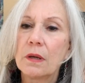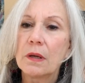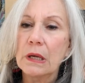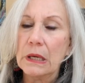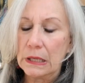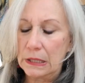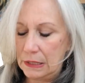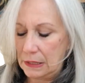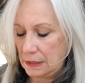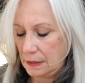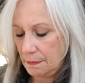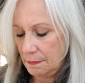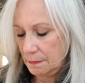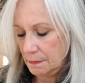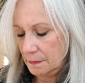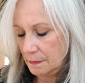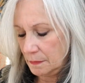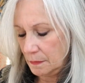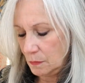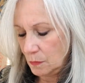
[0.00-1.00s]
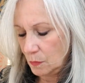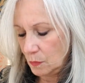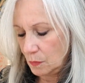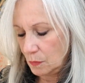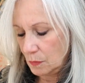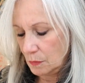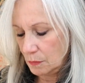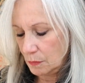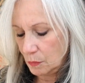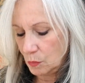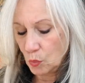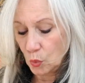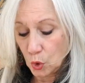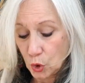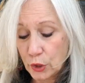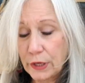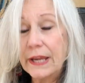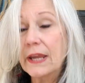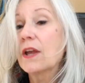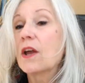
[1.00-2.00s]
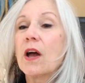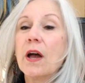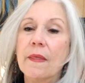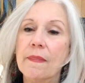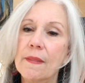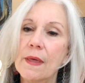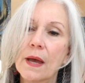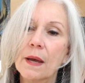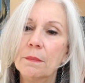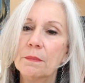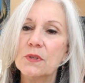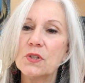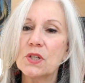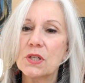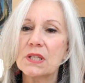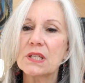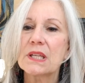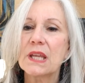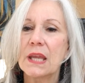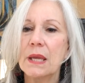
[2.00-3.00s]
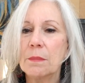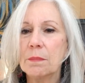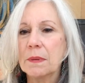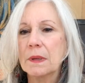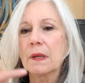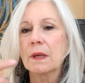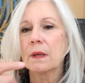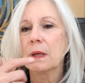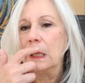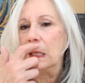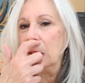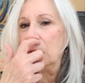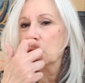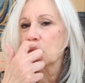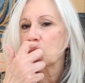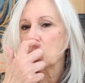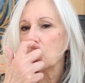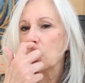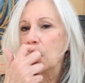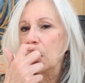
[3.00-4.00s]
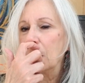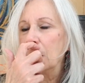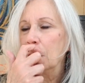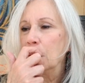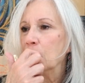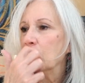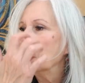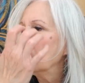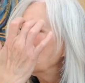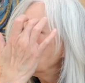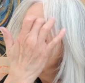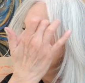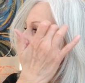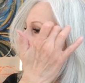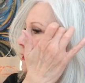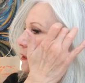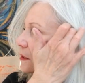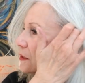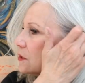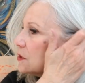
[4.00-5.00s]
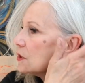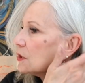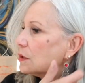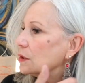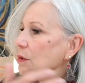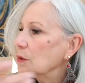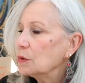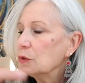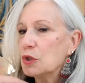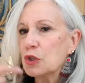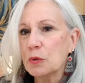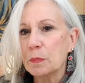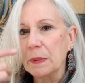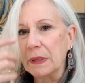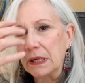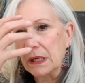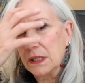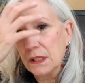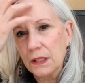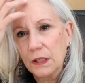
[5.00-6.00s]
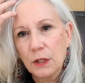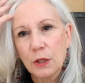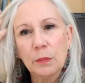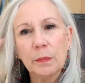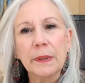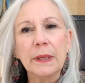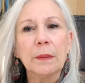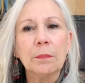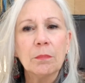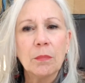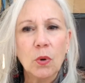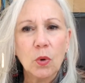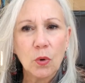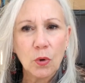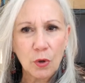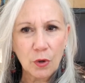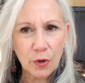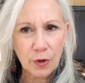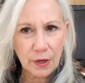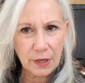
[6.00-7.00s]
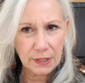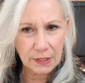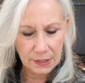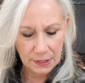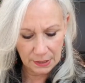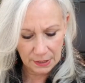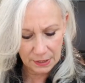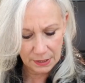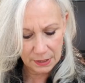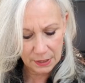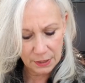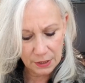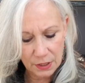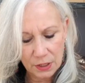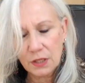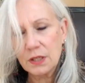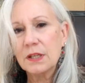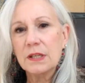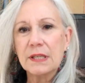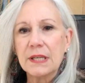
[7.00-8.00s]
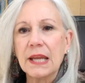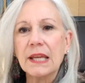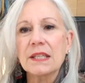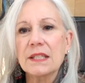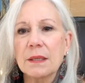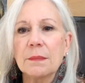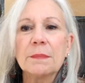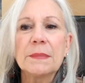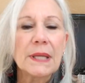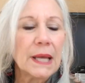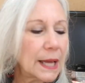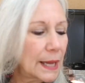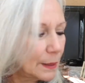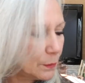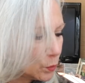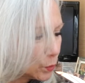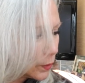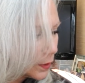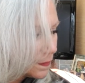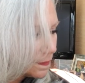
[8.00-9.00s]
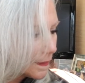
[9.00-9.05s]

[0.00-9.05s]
um, working on them, just keeping each one to spend a little bit more and take some time with